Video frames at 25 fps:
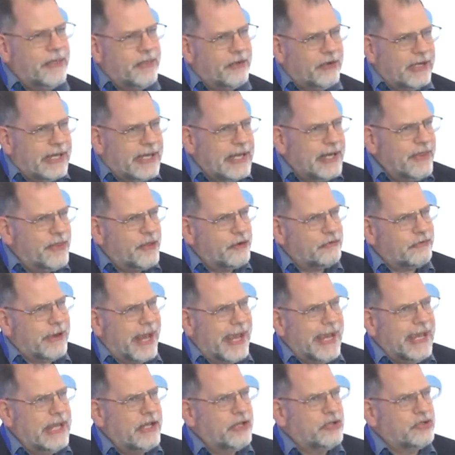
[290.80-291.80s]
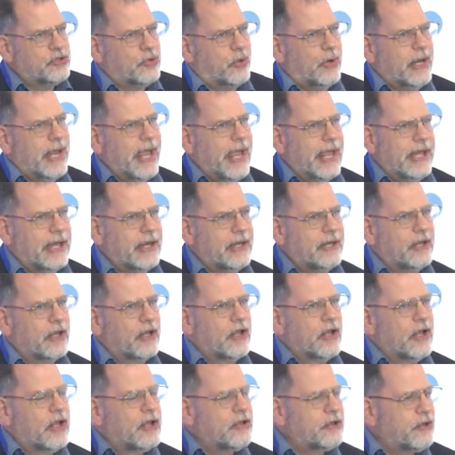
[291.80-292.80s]
they're in the range or
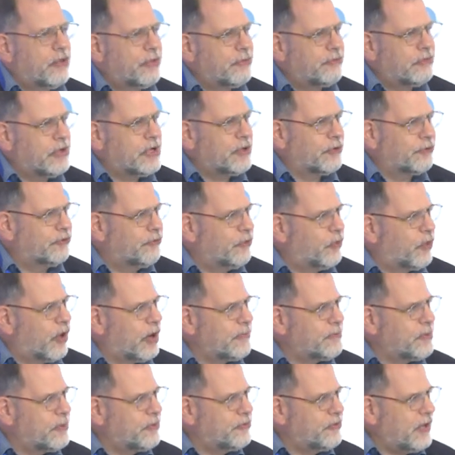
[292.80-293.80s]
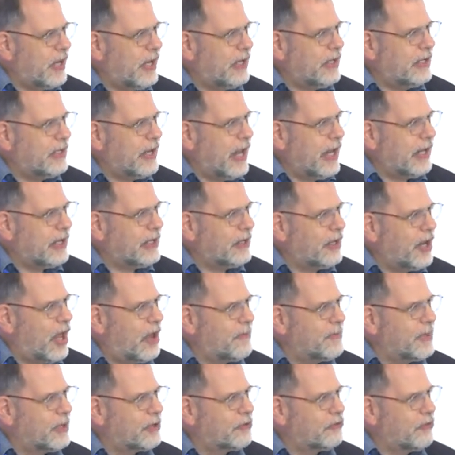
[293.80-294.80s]
headed to 3 or 4%
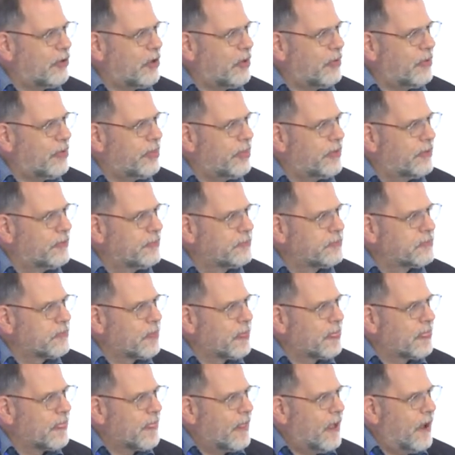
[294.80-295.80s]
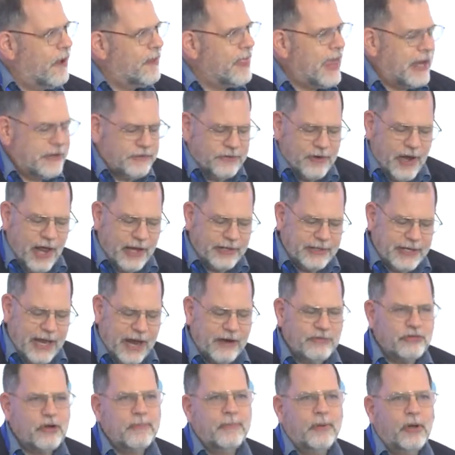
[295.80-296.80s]
economic growth. That's not
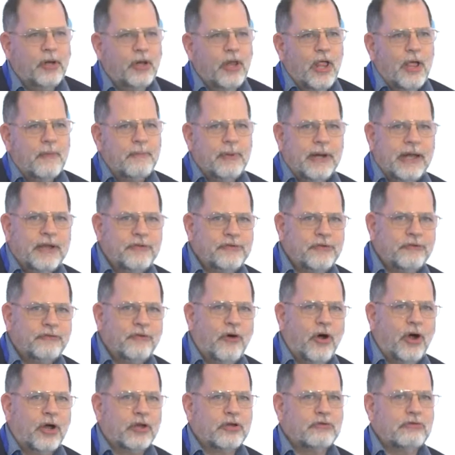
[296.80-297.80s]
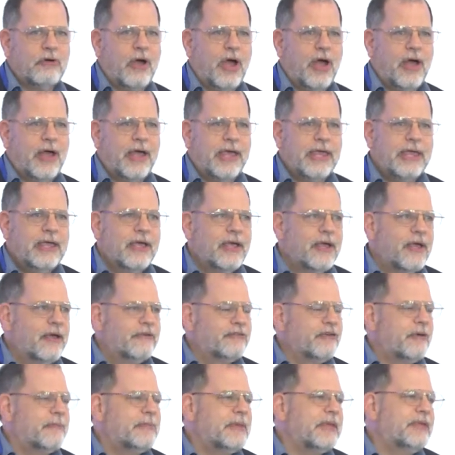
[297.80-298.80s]
terrible, but it's a far cry
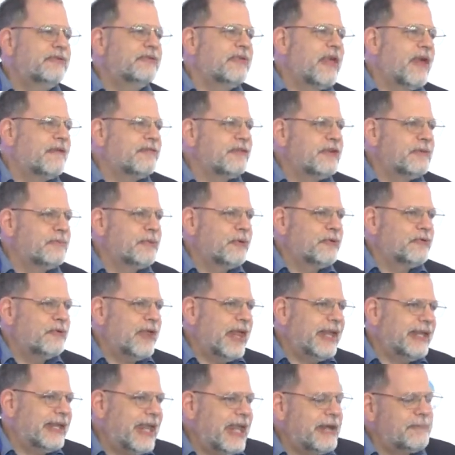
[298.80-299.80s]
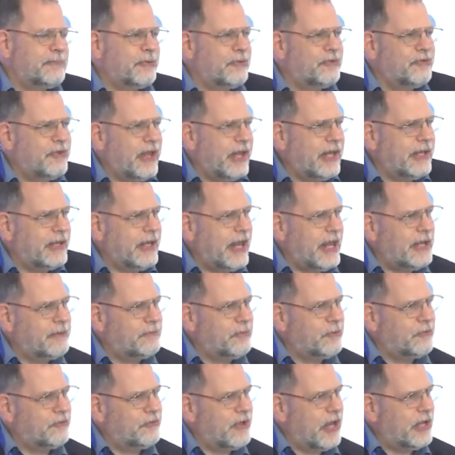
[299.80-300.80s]
from the 7%, 8%,
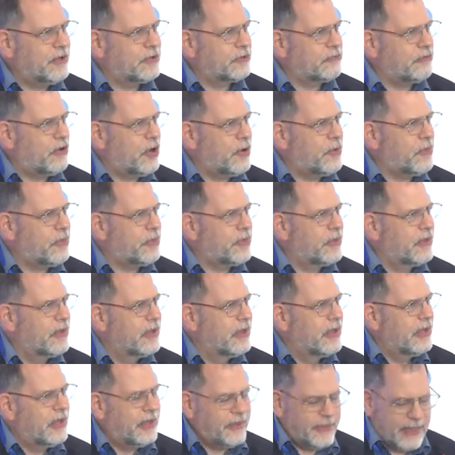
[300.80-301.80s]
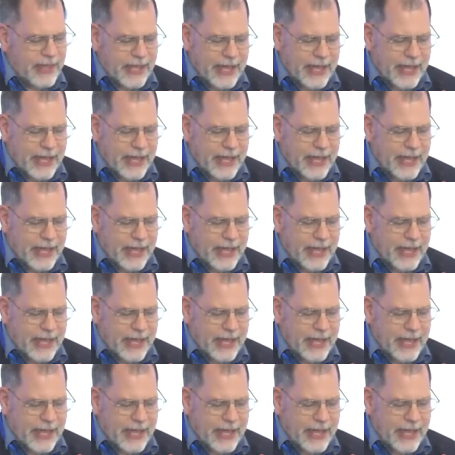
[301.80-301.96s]
10% growth they